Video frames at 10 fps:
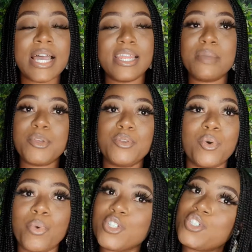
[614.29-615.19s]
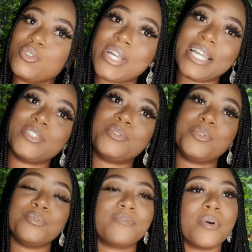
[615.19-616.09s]
Let me know what you guys
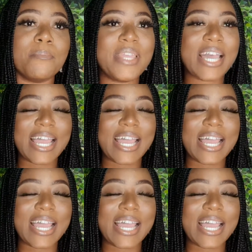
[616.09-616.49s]
do. For me,